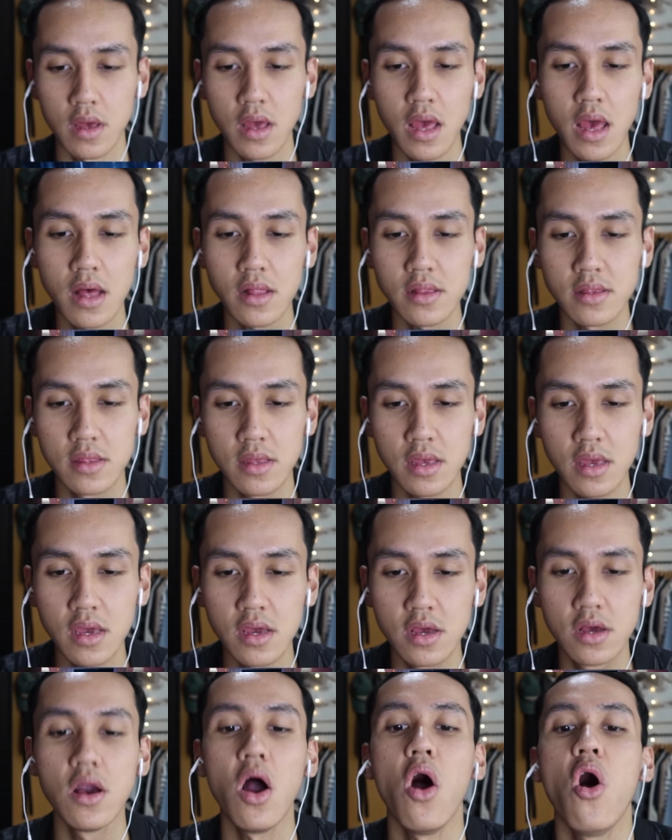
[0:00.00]

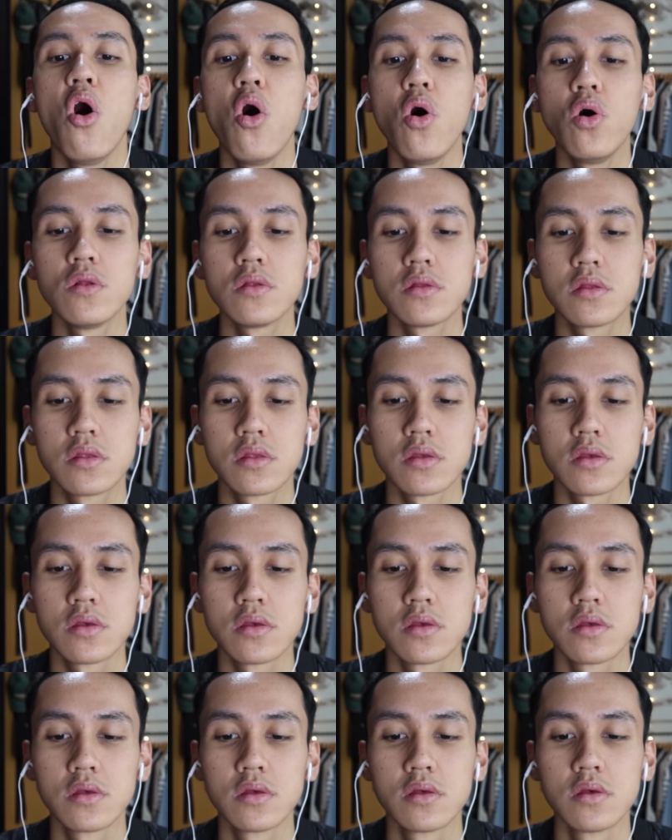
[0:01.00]
LD Gold!
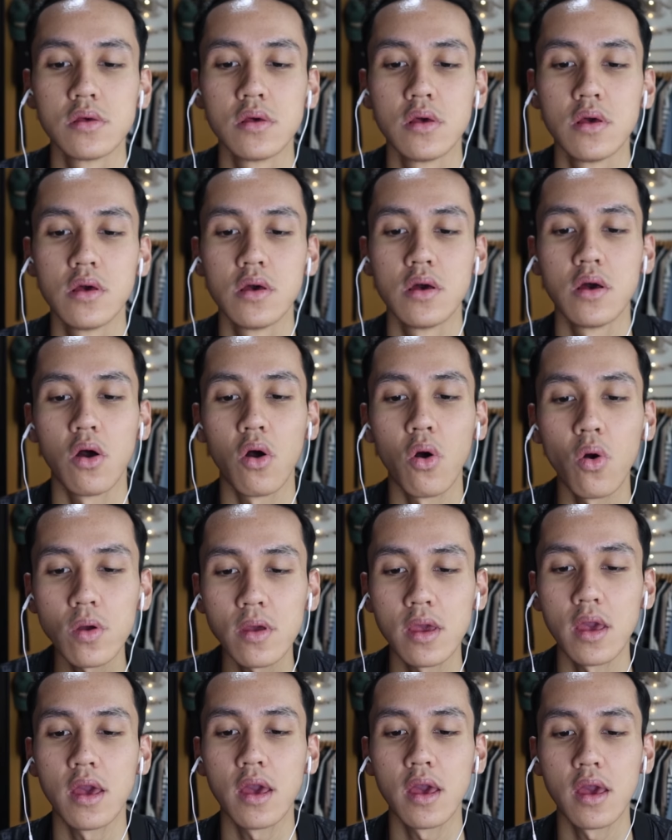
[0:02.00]

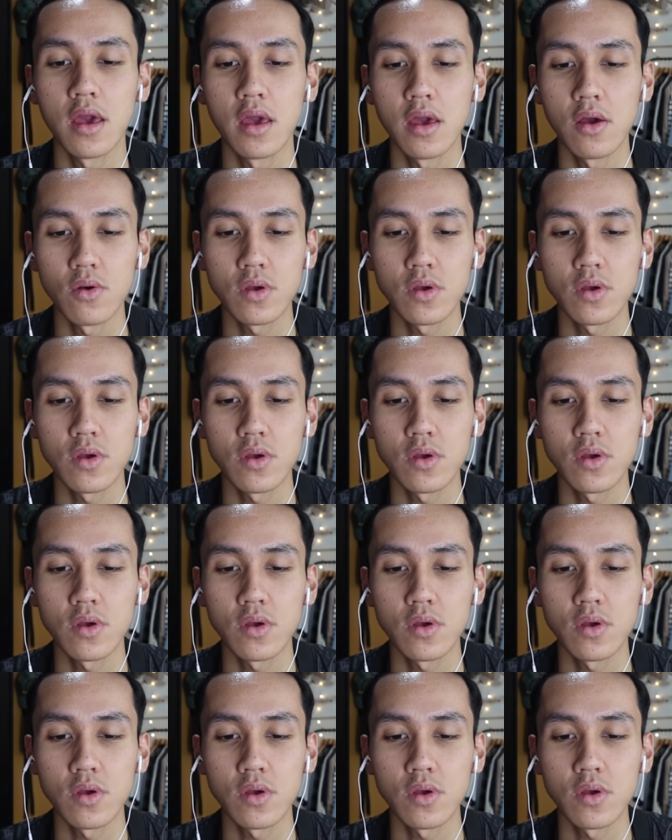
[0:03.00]
Okay,